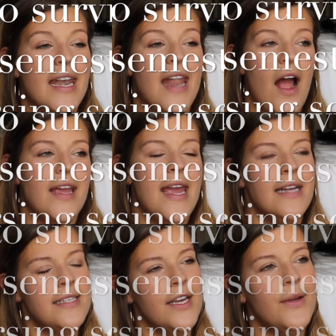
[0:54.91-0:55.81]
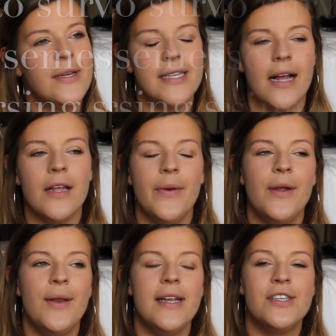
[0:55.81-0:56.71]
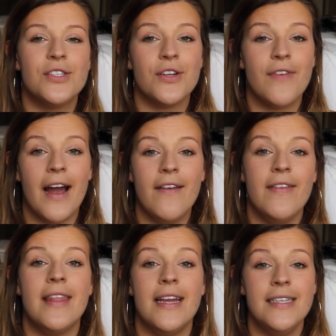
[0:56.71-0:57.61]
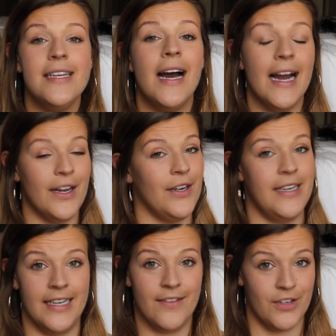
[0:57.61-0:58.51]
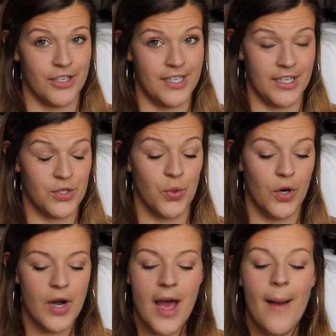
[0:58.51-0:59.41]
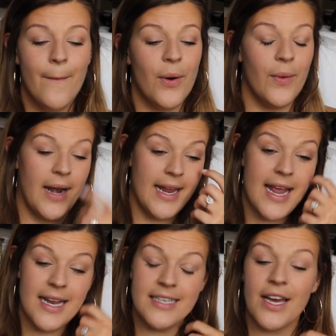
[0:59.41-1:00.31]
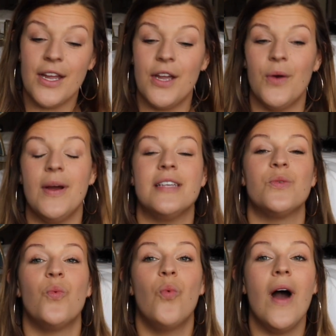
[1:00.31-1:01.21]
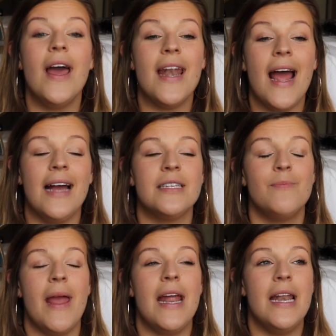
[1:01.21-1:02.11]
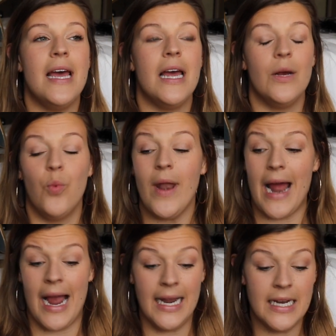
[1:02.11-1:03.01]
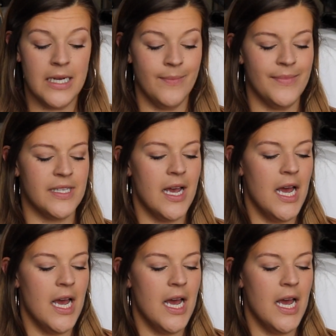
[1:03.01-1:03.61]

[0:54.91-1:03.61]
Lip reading: Now, I can't tell you exactly what you need to survive the entirety of nursing school, but what I can tell you is what items,